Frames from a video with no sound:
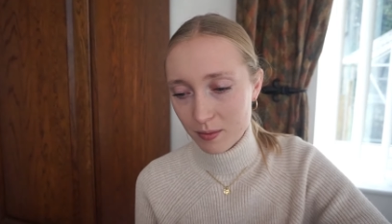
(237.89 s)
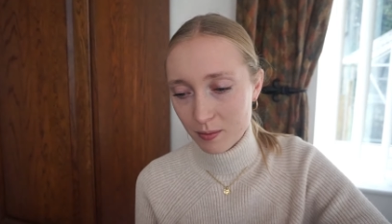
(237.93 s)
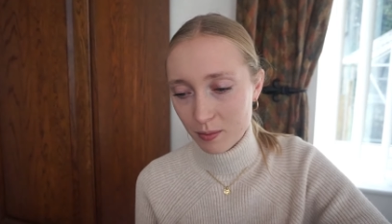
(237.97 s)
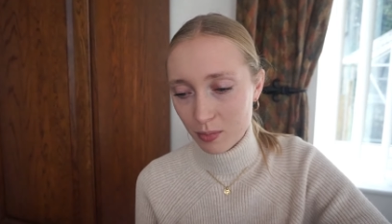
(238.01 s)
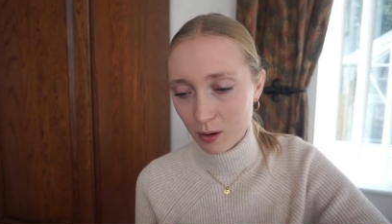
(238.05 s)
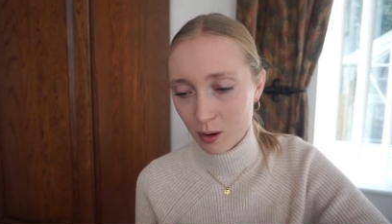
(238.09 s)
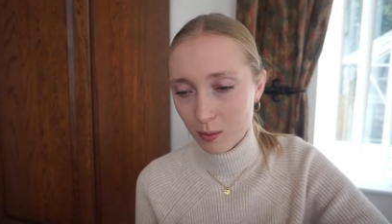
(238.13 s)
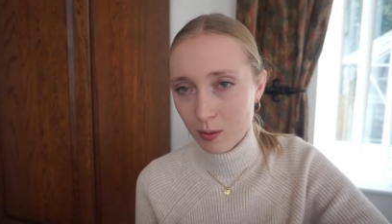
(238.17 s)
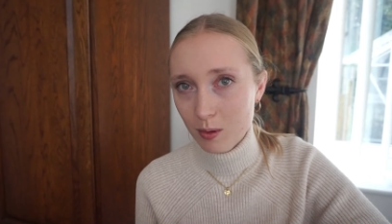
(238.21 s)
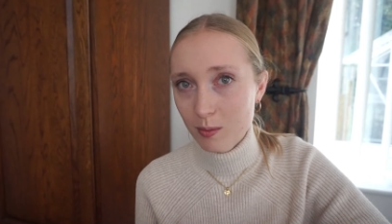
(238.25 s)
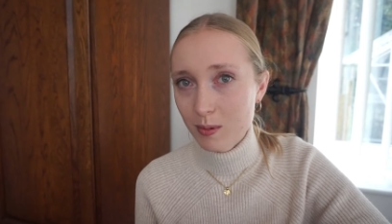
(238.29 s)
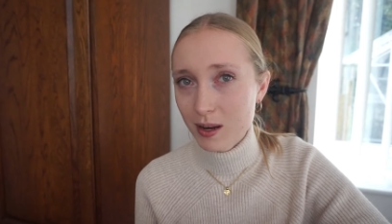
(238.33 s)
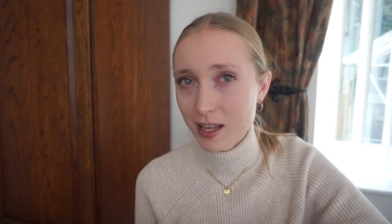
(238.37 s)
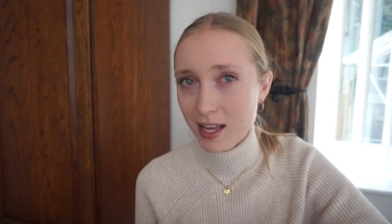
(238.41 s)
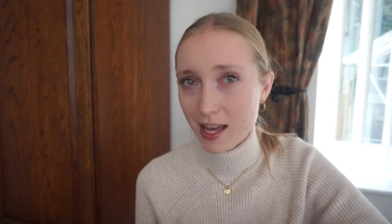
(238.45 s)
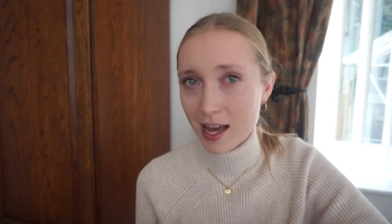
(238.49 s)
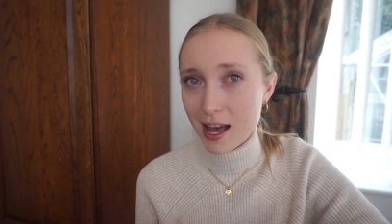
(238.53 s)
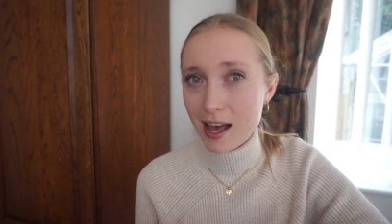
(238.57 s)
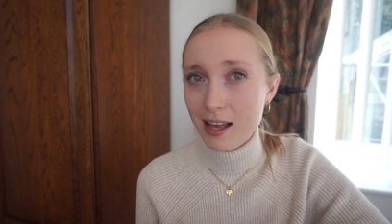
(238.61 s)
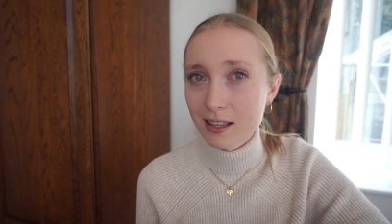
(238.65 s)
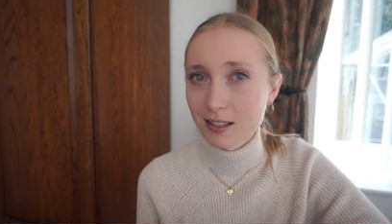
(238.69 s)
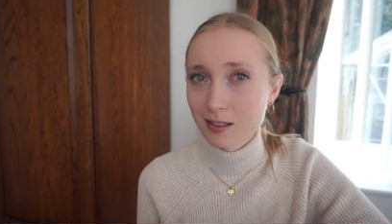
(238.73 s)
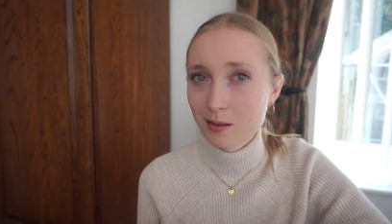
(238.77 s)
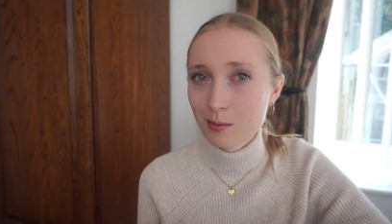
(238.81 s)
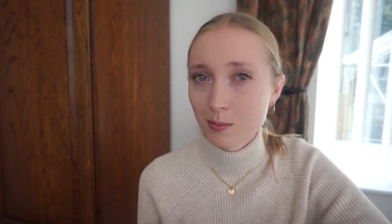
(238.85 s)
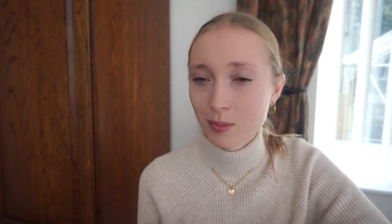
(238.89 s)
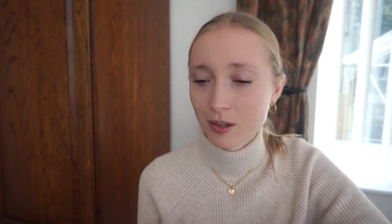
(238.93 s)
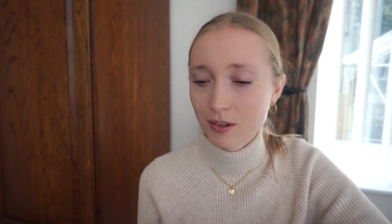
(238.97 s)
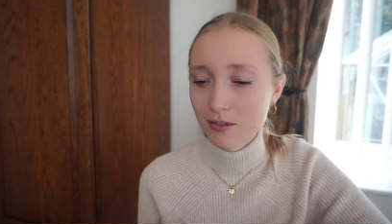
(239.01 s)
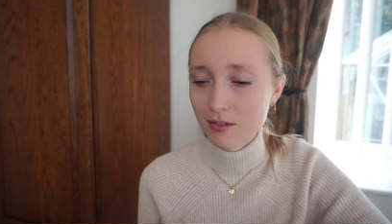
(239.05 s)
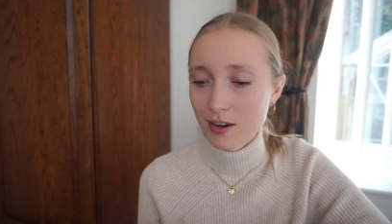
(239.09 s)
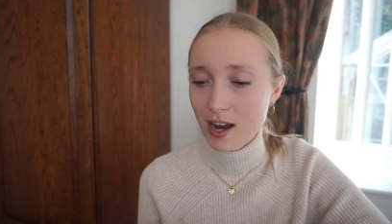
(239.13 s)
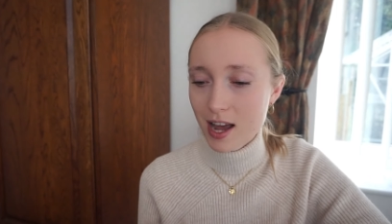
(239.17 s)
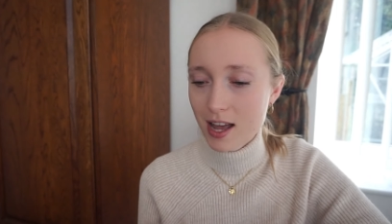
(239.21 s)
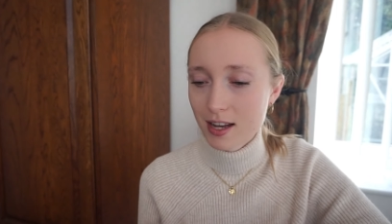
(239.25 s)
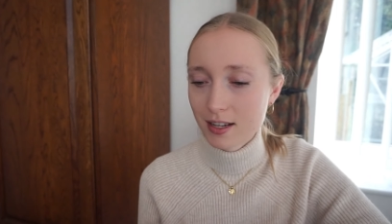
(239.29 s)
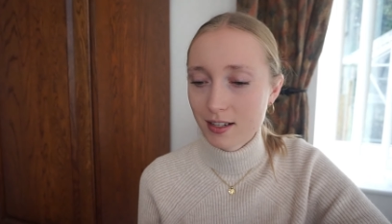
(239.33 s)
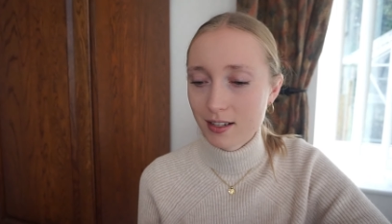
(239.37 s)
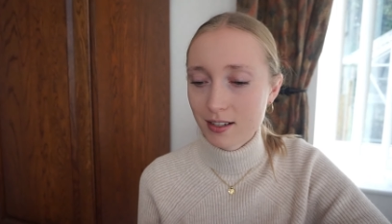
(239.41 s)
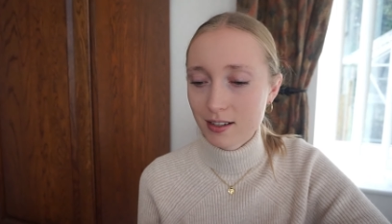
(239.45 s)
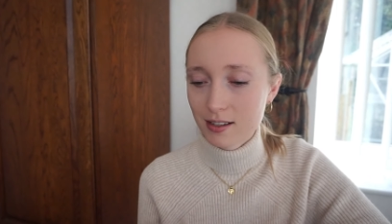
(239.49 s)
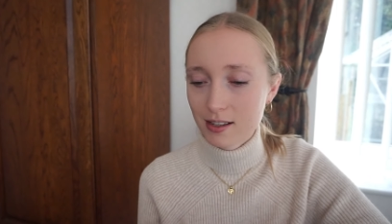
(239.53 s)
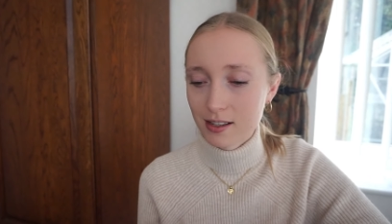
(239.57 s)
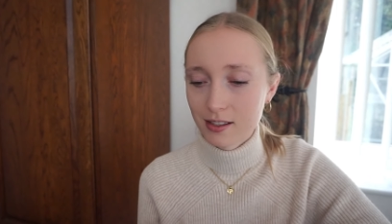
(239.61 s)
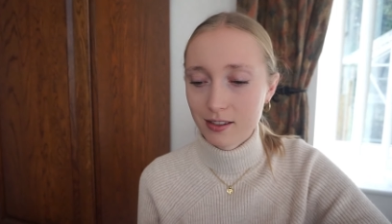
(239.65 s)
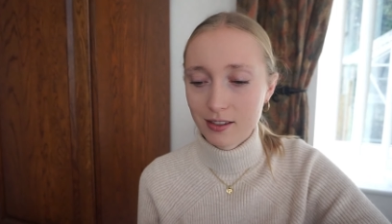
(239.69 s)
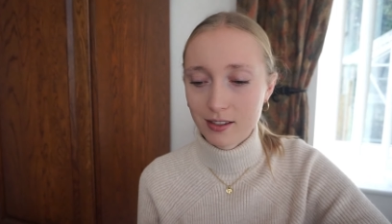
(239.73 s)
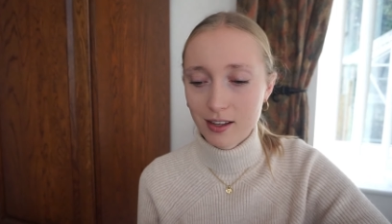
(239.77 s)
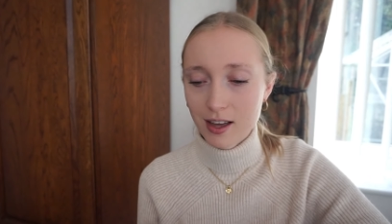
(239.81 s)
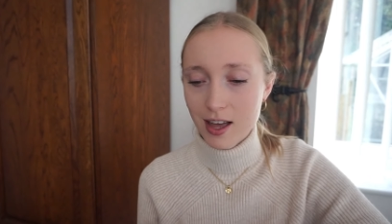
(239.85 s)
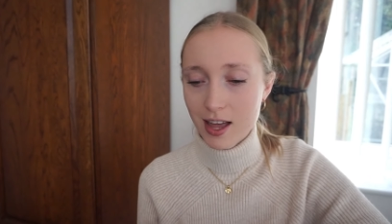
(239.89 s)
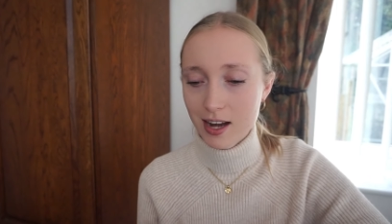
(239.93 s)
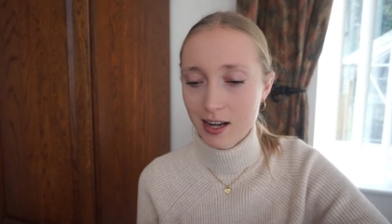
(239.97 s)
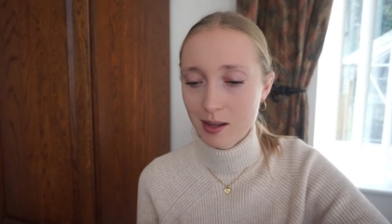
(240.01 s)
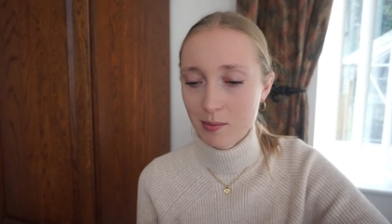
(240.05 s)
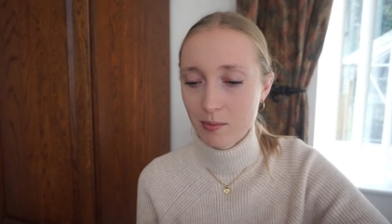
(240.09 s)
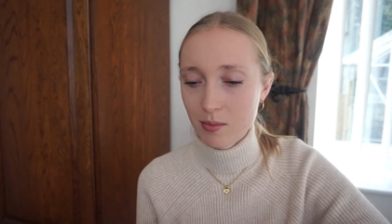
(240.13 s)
probably it hasn't been read and that any